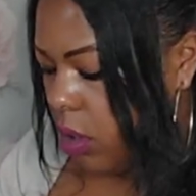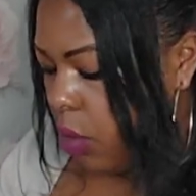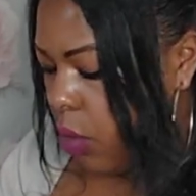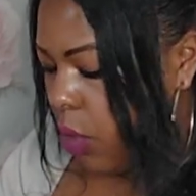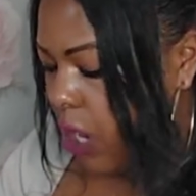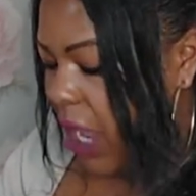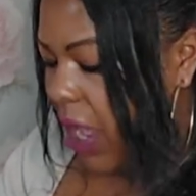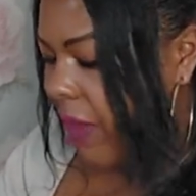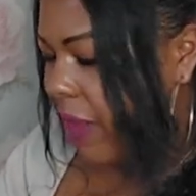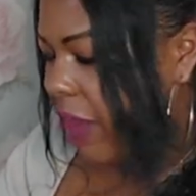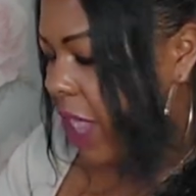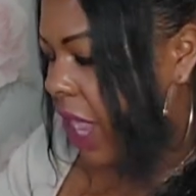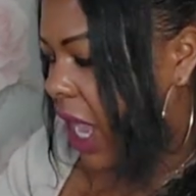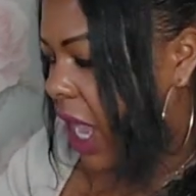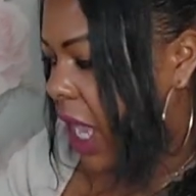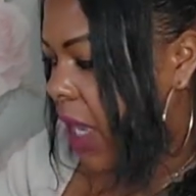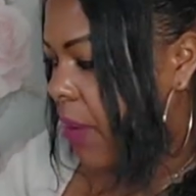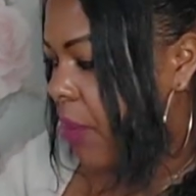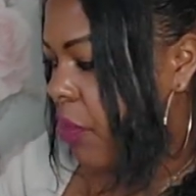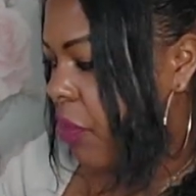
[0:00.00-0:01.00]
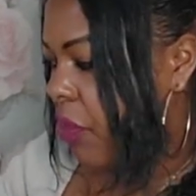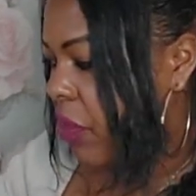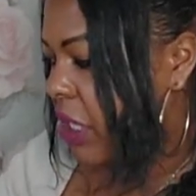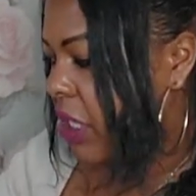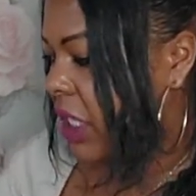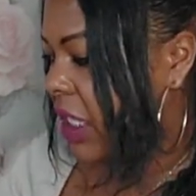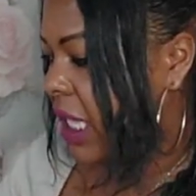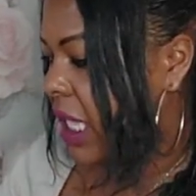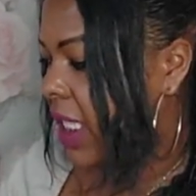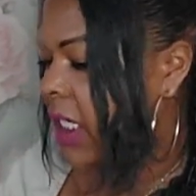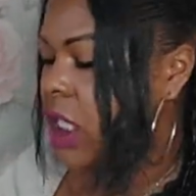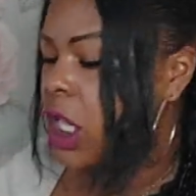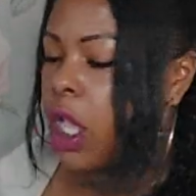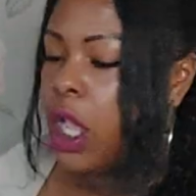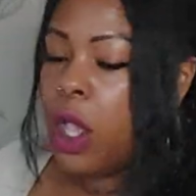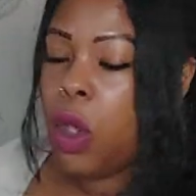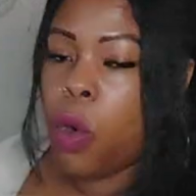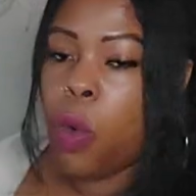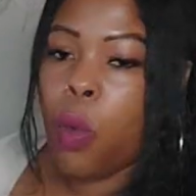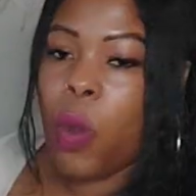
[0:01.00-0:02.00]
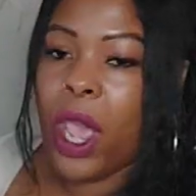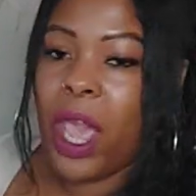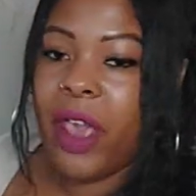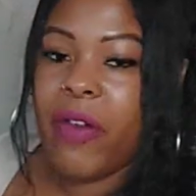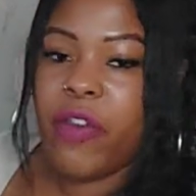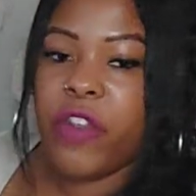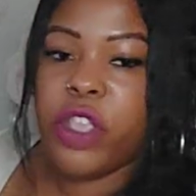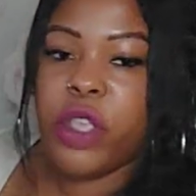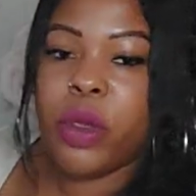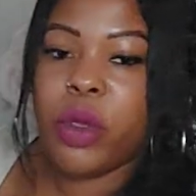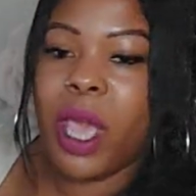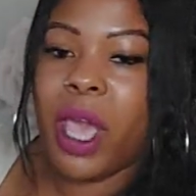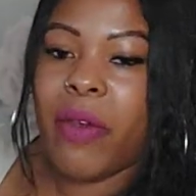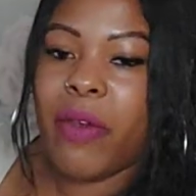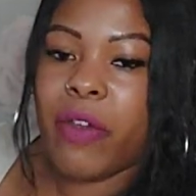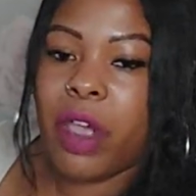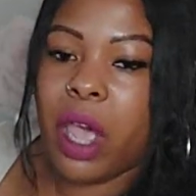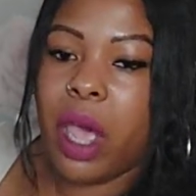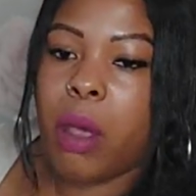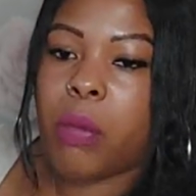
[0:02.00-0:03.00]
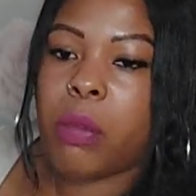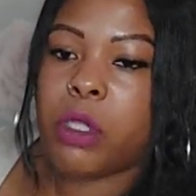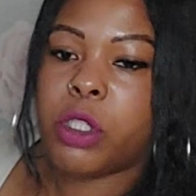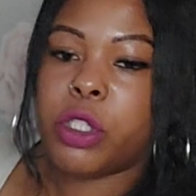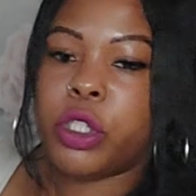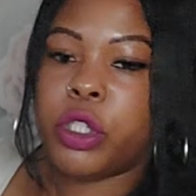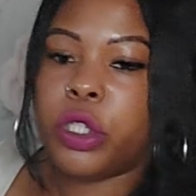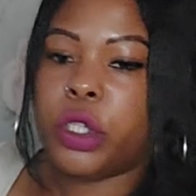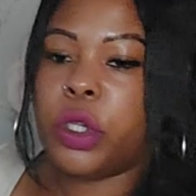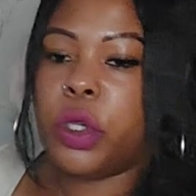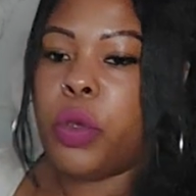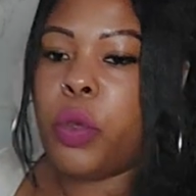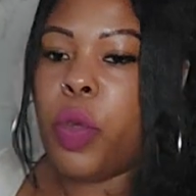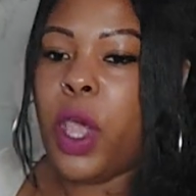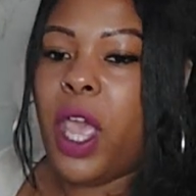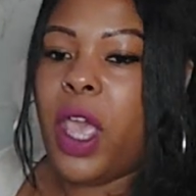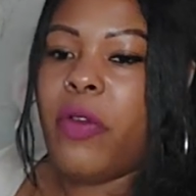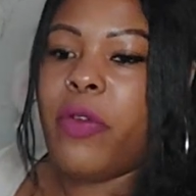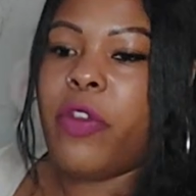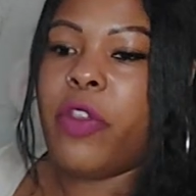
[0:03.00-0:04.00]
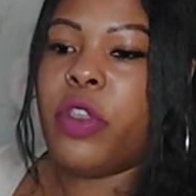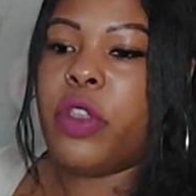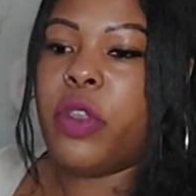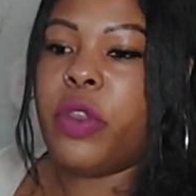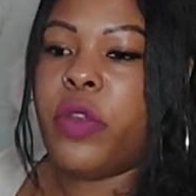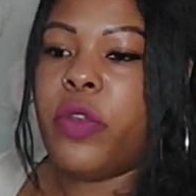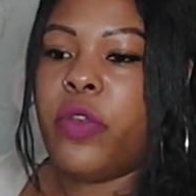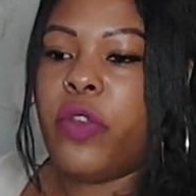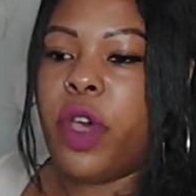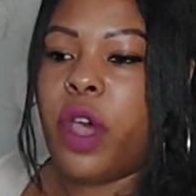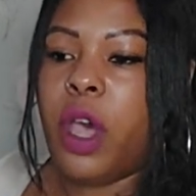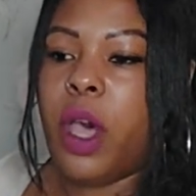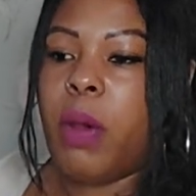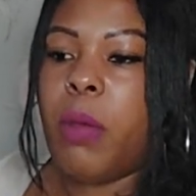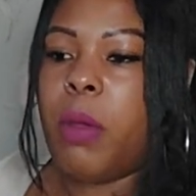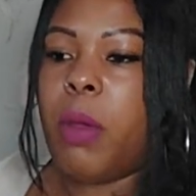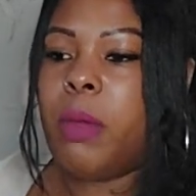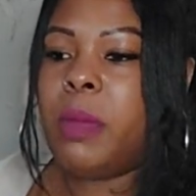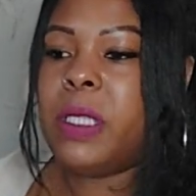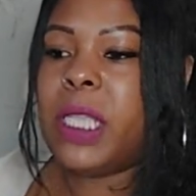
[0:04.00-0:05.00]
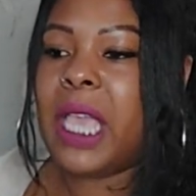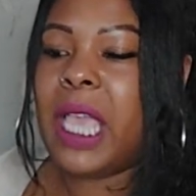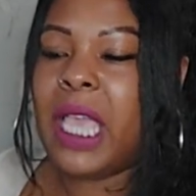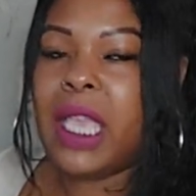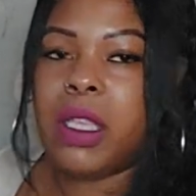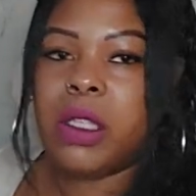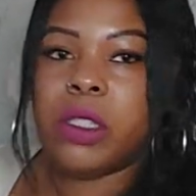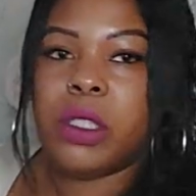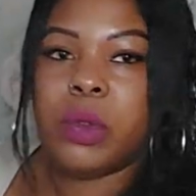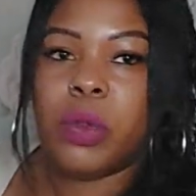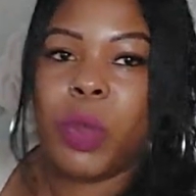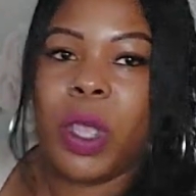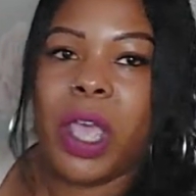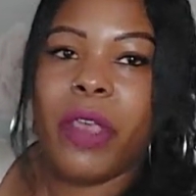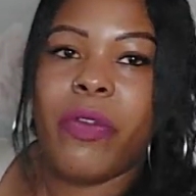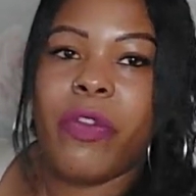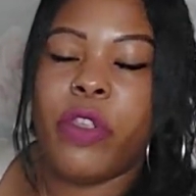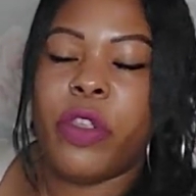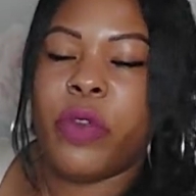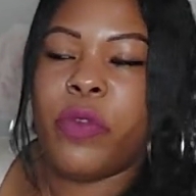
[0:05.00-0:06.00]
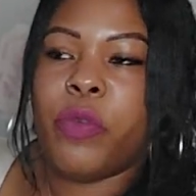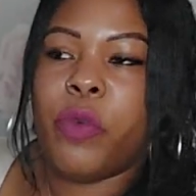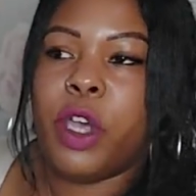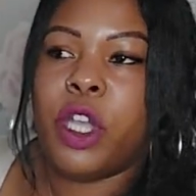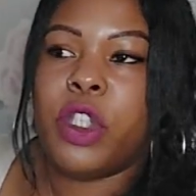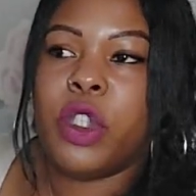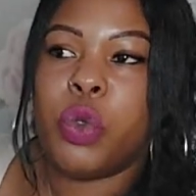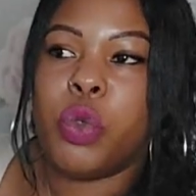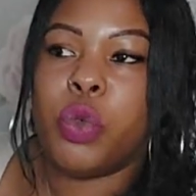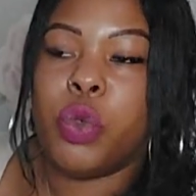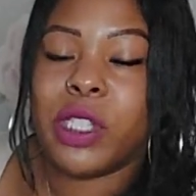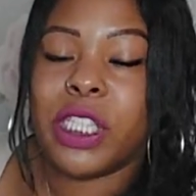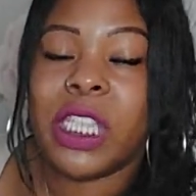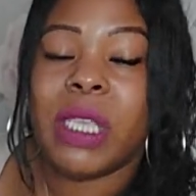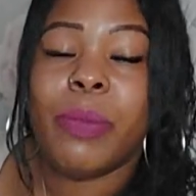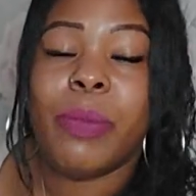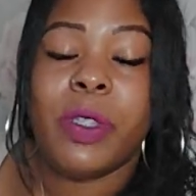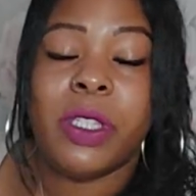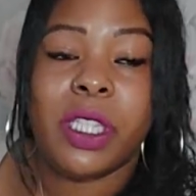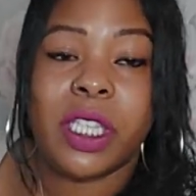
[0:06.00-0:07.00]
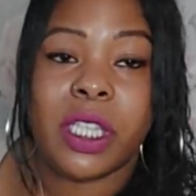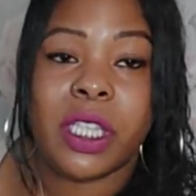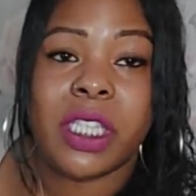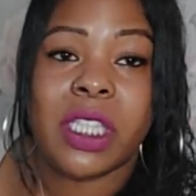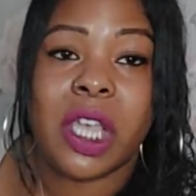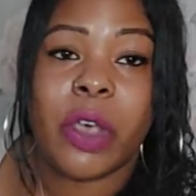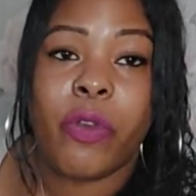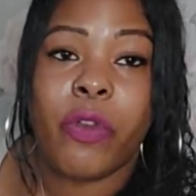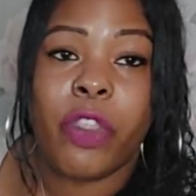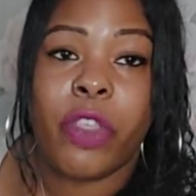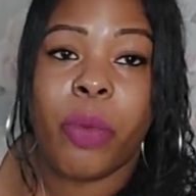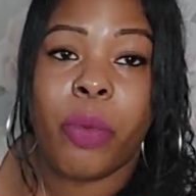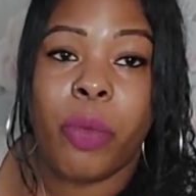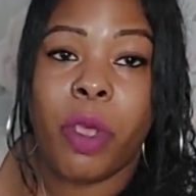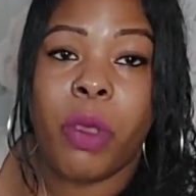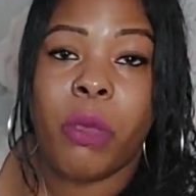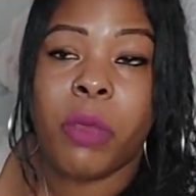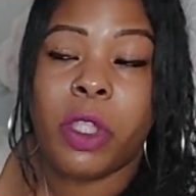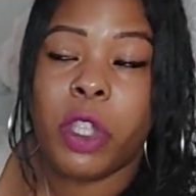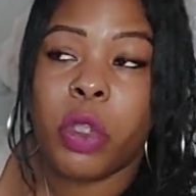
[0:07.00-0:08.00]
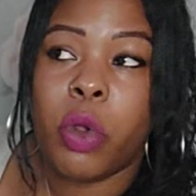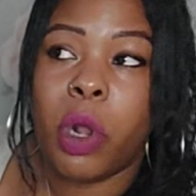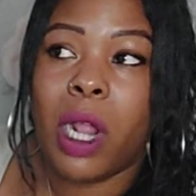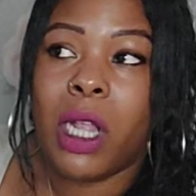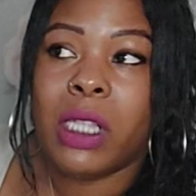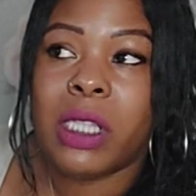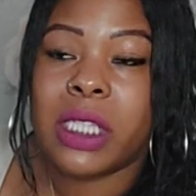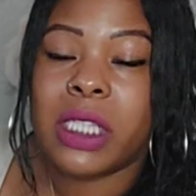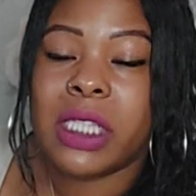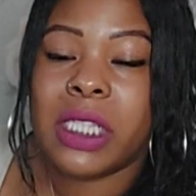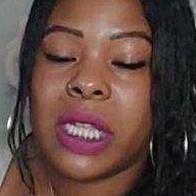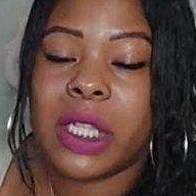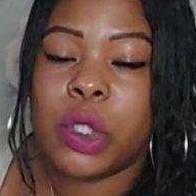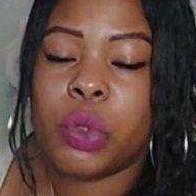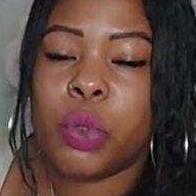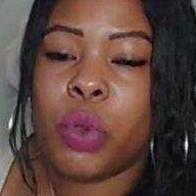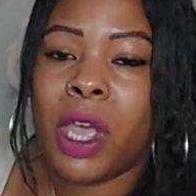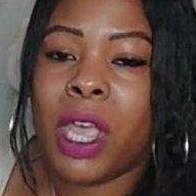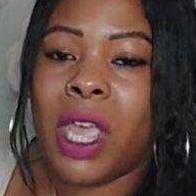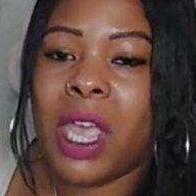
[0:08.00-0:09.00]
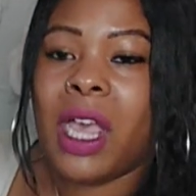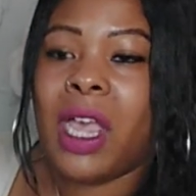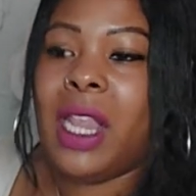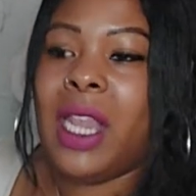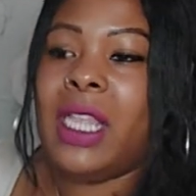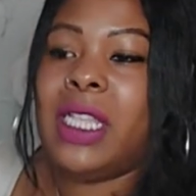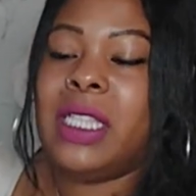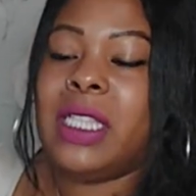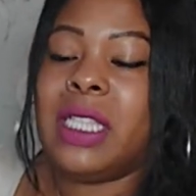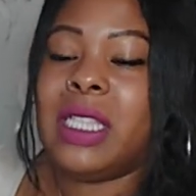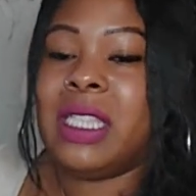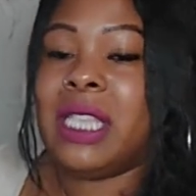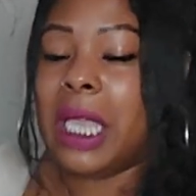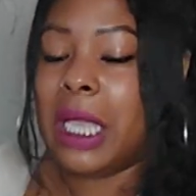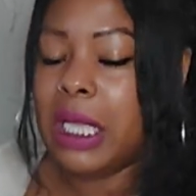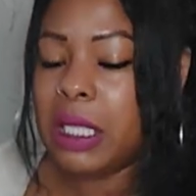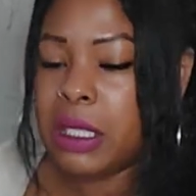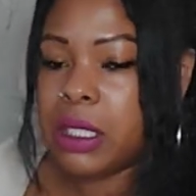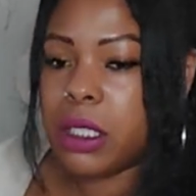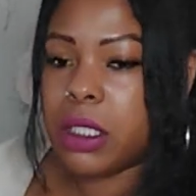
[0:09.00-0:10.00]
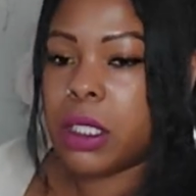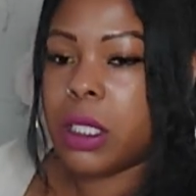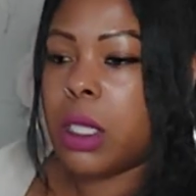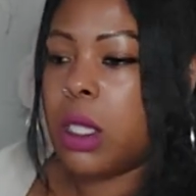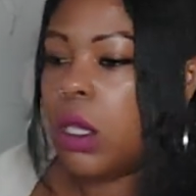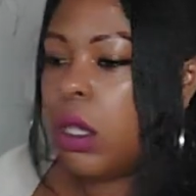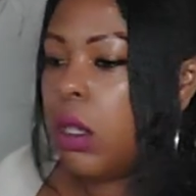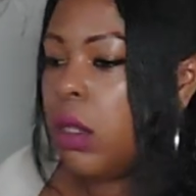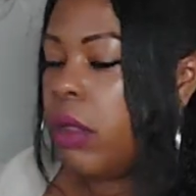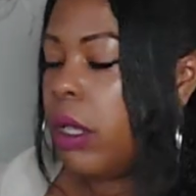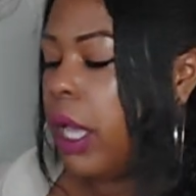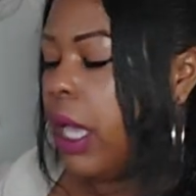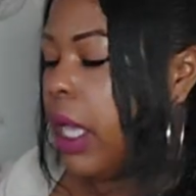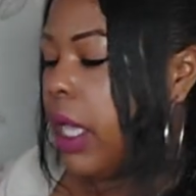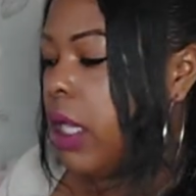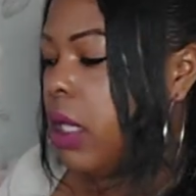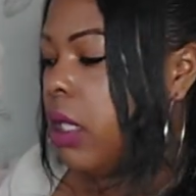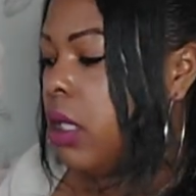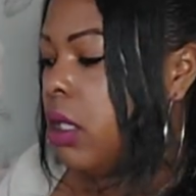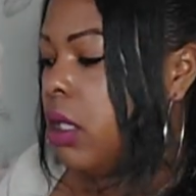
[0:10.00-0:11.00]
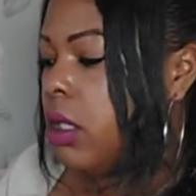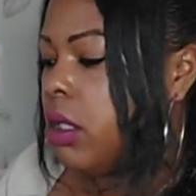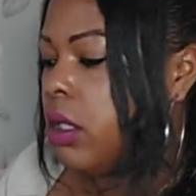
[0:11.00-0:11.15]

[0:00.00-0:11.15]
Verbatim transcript: We have the high priestess. Whatever you have come into you, whatever you've um, obtained, whatever you've worked towards, keep it to yourself at the moment. You'll understand why at a later date. Okay.